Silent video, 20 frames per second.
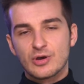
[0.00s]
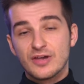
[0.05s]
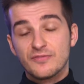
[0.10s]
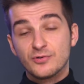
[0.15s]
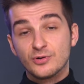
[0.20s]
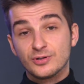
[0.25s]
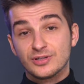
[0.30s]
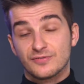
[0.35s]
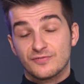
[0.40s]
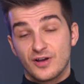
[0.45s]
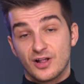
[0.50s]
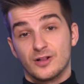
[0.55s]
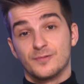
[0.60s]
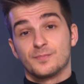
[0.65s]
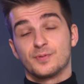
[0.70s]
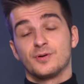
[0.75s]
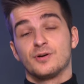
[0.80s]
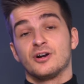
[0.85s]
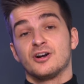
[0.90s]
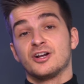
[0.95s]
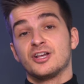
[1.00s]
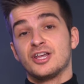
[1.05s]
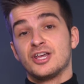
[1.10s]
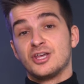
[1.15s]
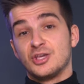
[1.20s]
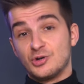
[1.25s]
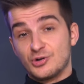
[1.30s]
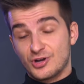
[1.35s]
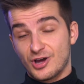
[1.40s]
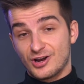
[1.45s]
if you're a developer,
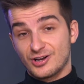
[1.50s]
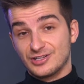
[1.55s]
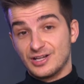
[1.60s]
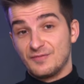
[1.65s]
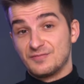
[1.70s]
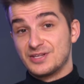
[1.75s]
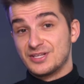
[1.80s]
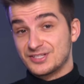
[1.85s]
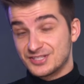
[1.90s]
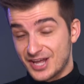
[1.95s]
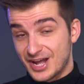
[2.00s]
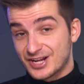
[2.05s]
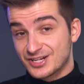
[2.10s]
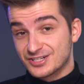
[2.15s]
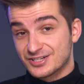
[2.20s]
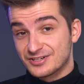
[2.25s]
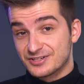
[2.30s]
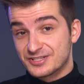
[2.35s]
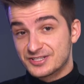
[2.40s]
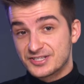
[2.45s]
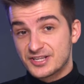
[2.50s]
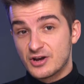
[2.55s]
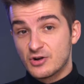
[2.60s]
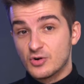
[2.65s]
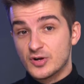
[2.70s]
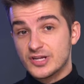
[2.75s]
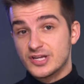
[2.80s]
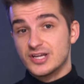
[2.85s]
you're going to love this section. So